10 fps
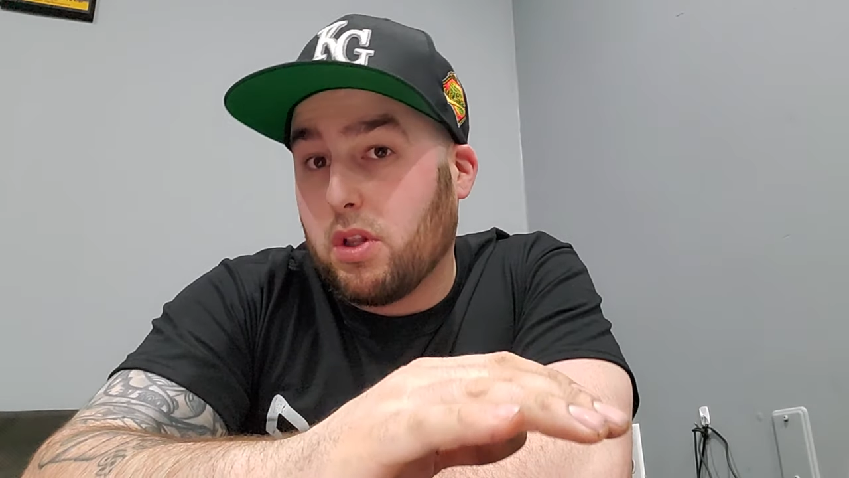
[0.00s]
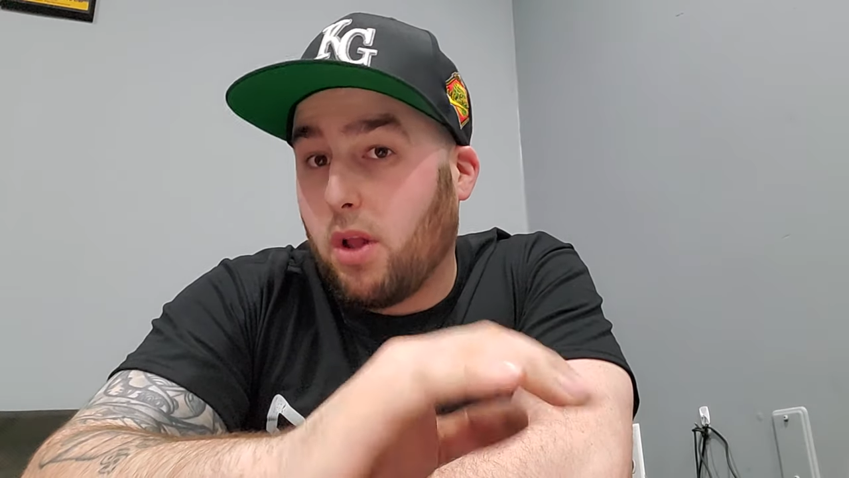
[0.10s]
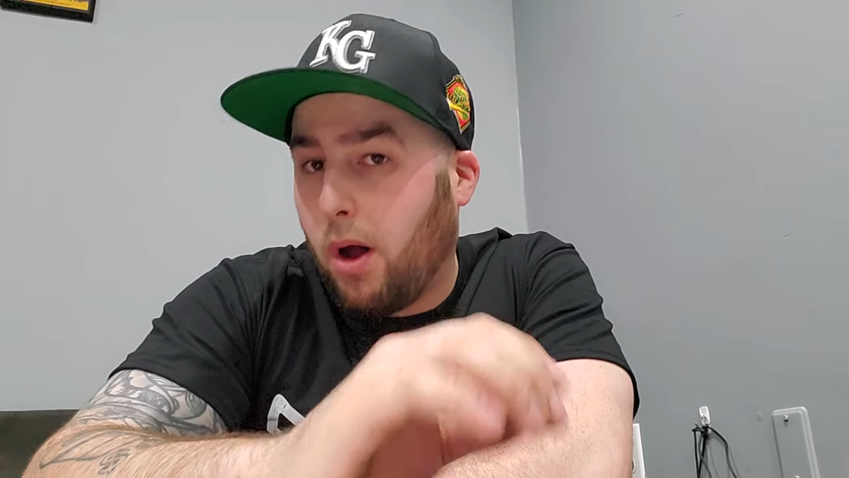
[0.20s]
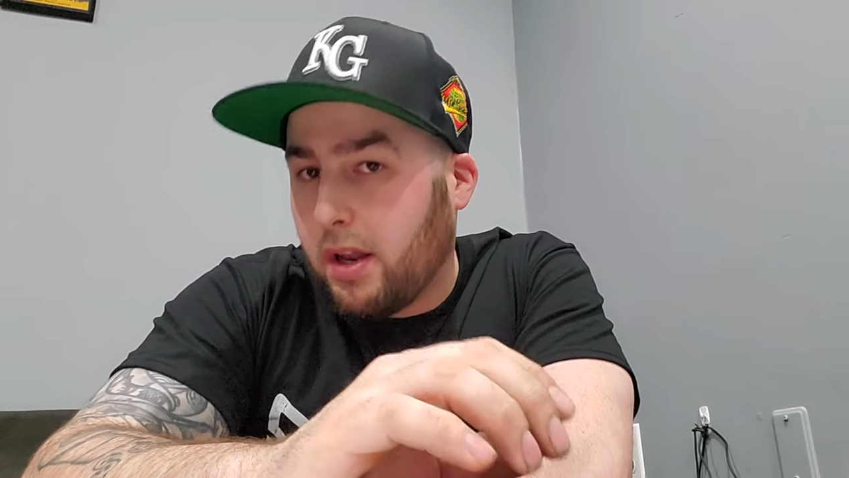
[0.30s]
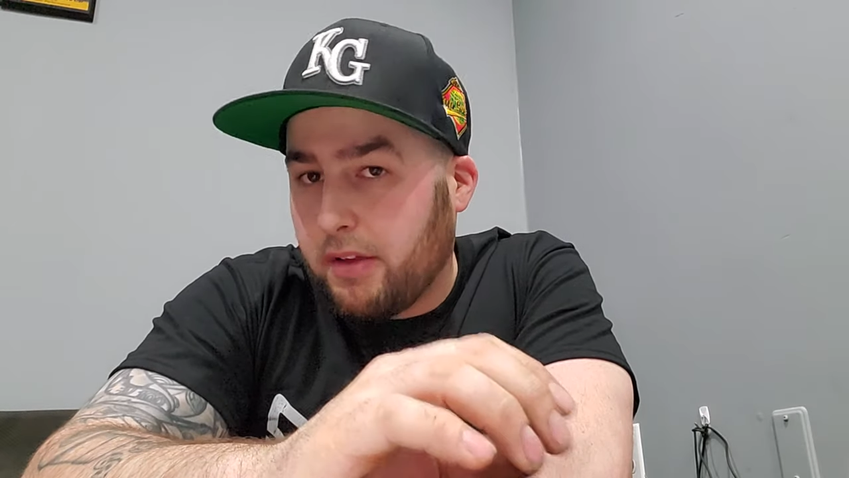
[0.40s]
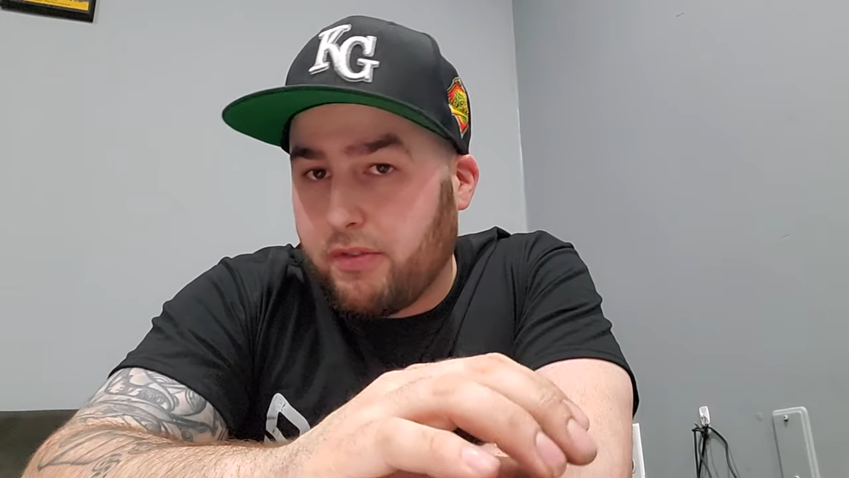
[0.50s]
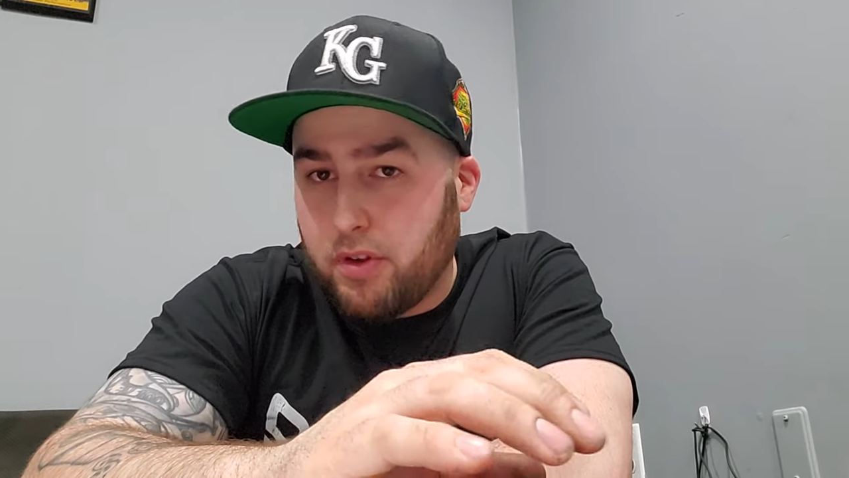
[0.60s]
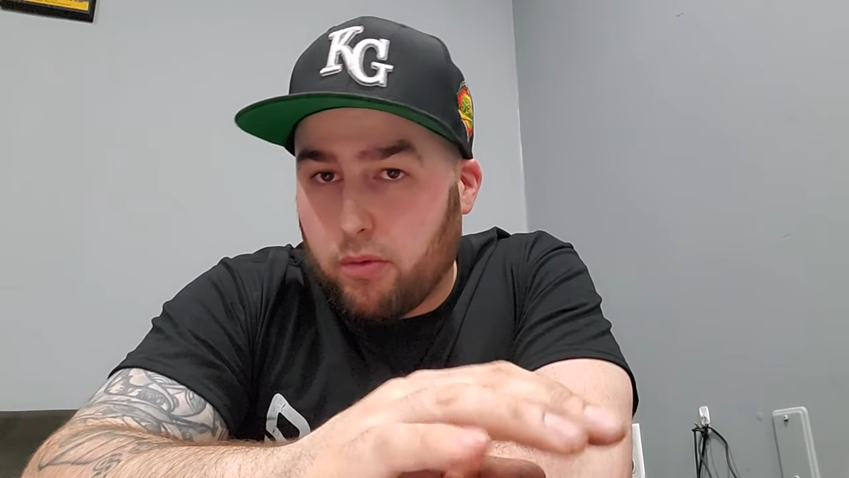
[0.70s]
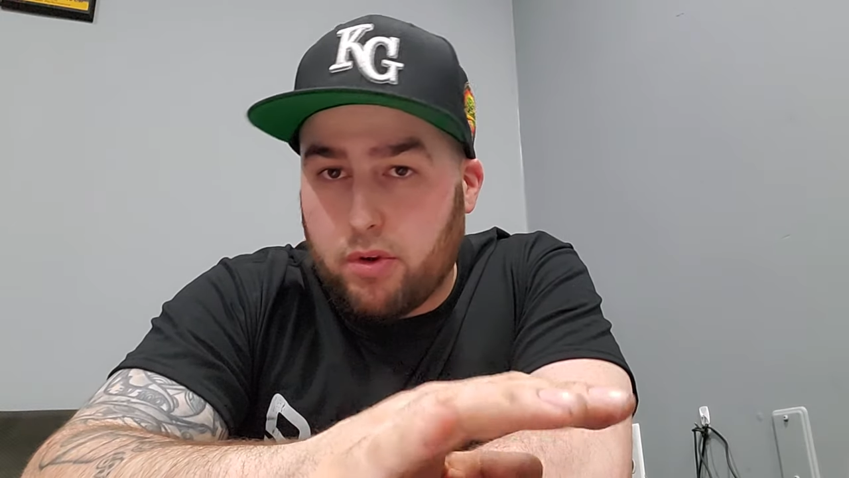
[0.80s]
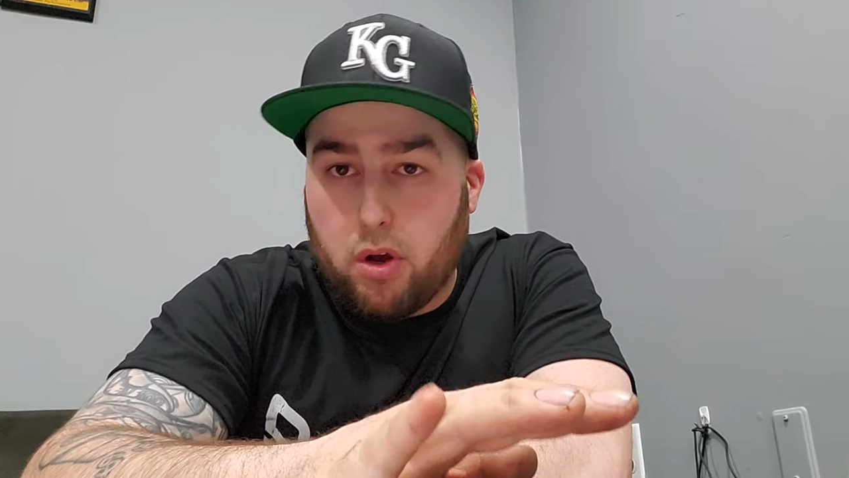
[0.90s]
lot if you
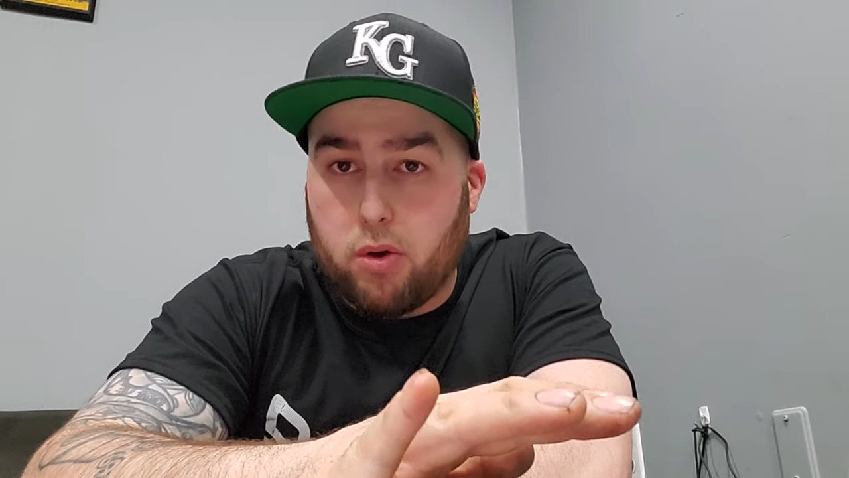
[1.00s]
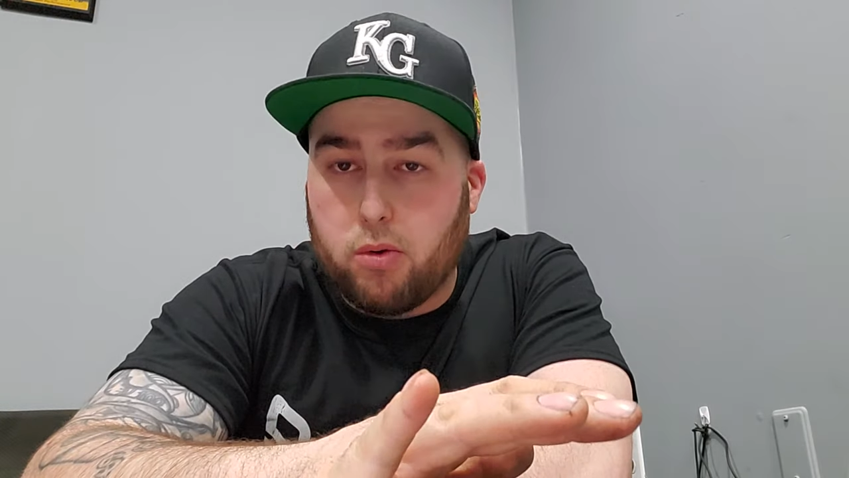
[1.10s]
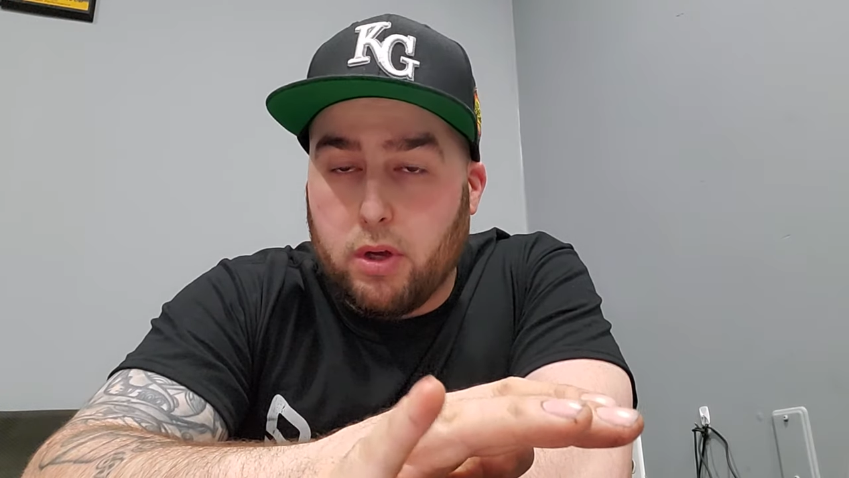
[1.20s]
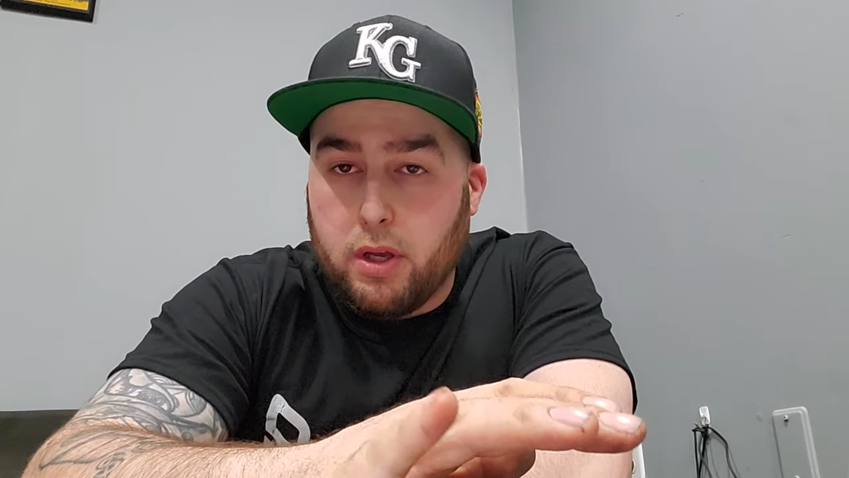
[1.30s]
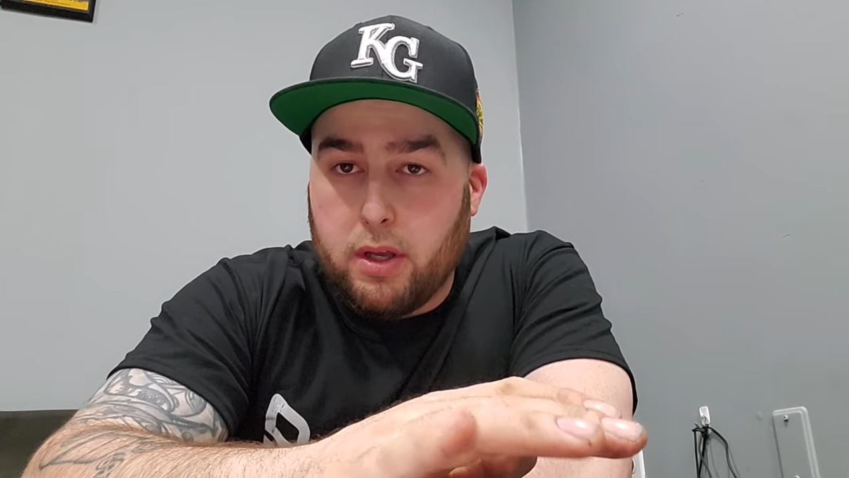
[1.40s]
don't know